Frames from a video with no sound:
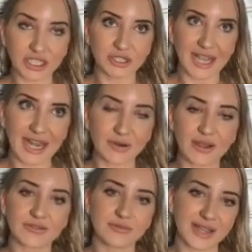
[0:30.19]
and you cannot
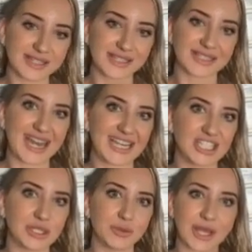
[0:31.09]
have the masculine
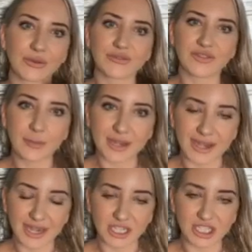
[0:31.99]
energy without the
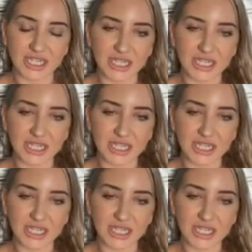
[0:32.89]
feminine energy.